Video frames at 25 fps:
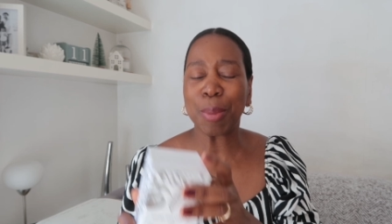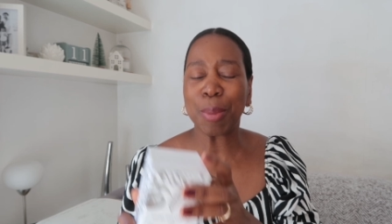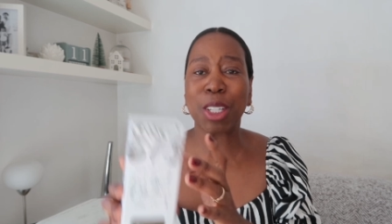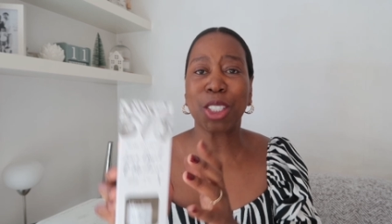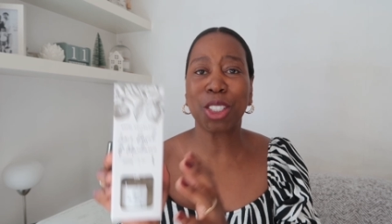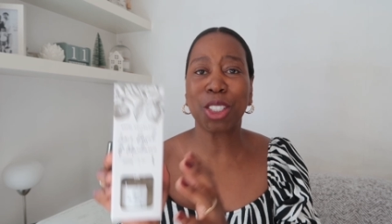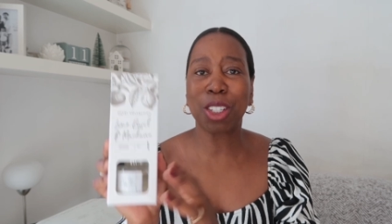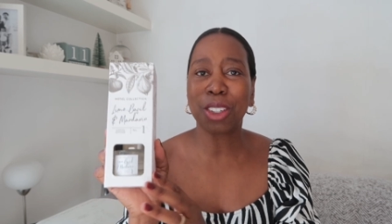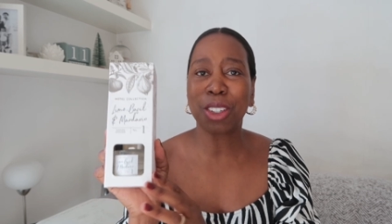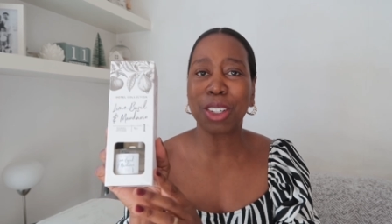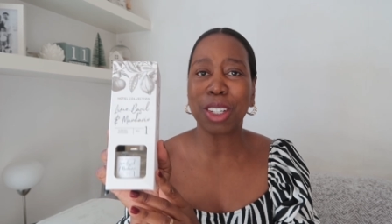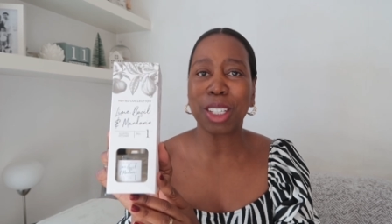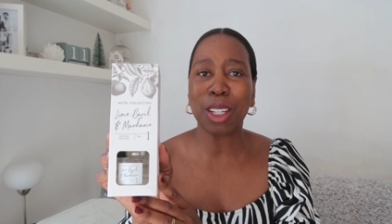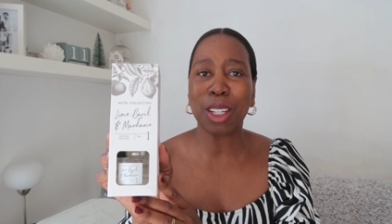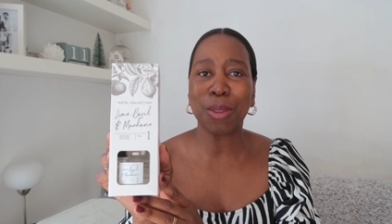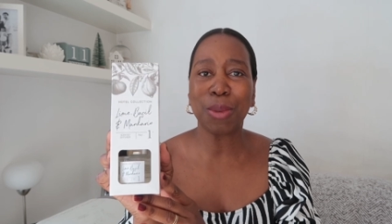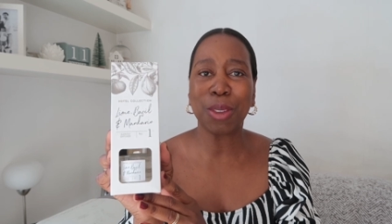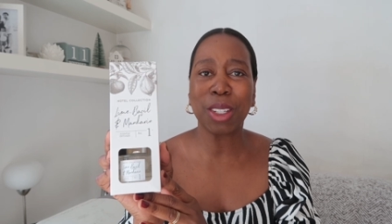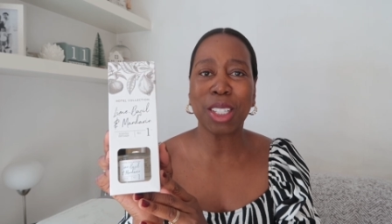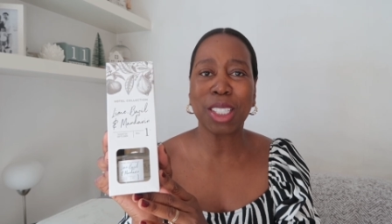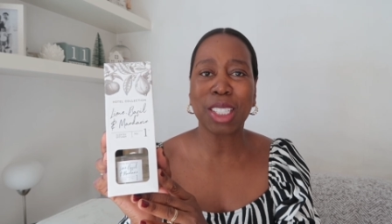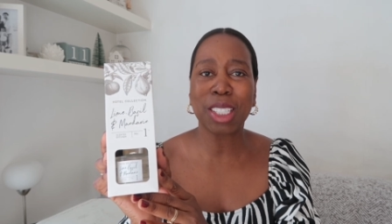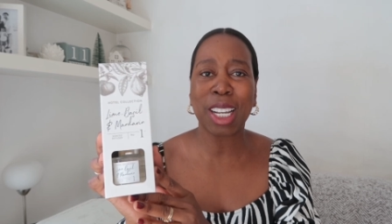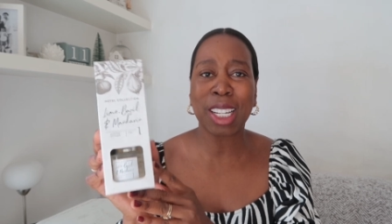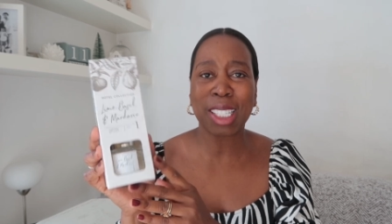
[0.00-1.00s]
I'm actually going to
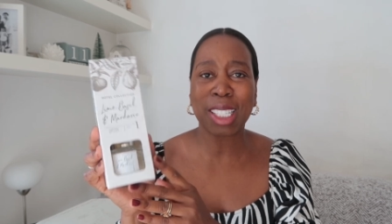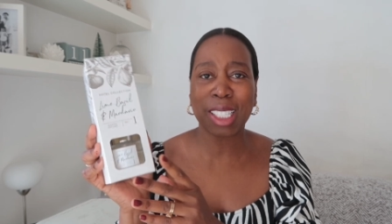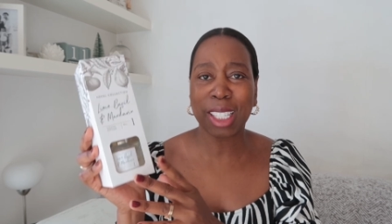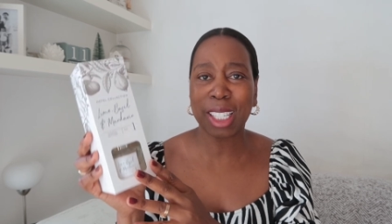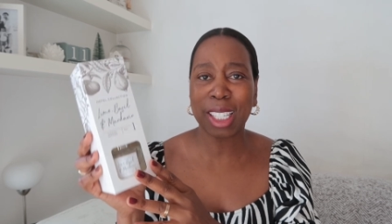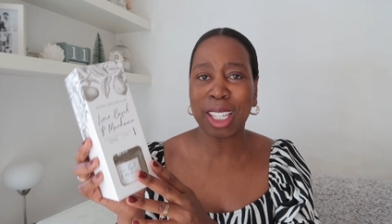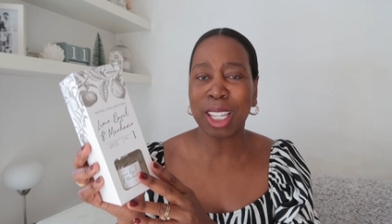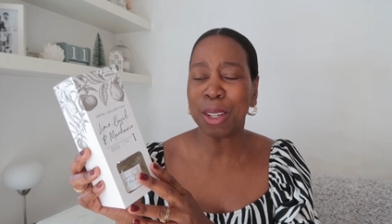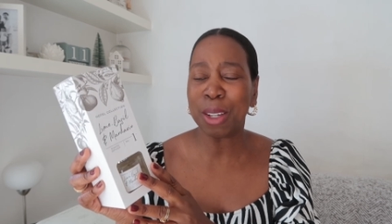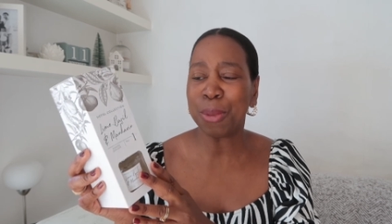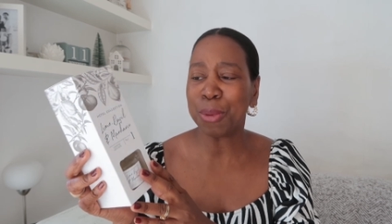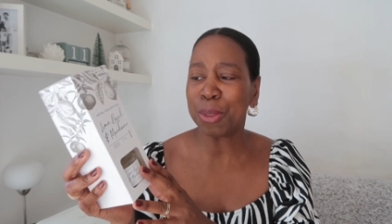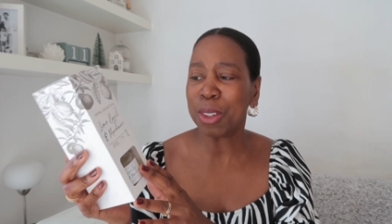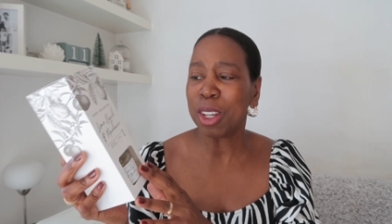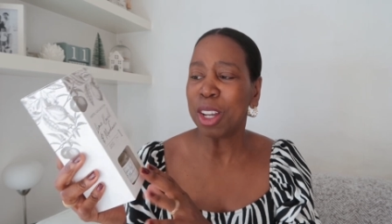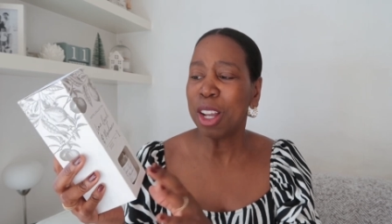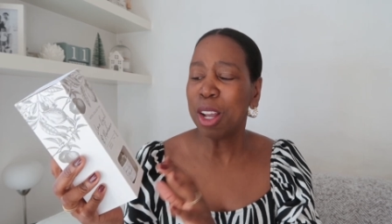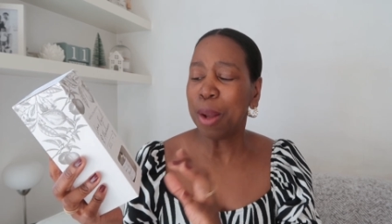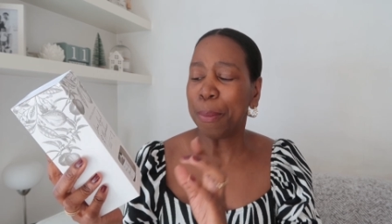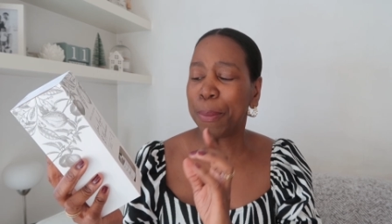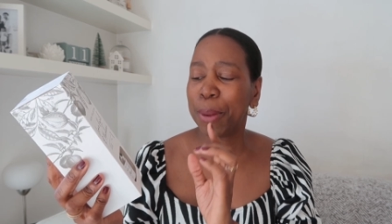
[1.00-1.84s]
give this as a gift.